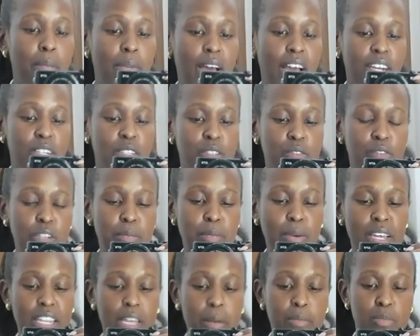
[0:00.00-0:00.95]
bag to fit
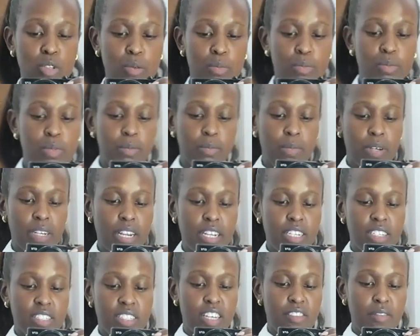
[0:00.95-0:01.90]
my laptops, but
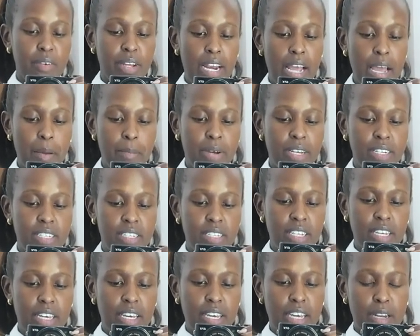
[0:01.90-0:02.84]
I just have an iPad
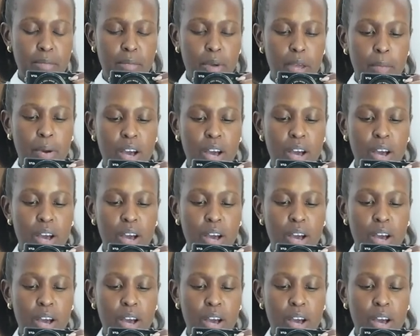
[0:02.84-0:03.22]
in here in my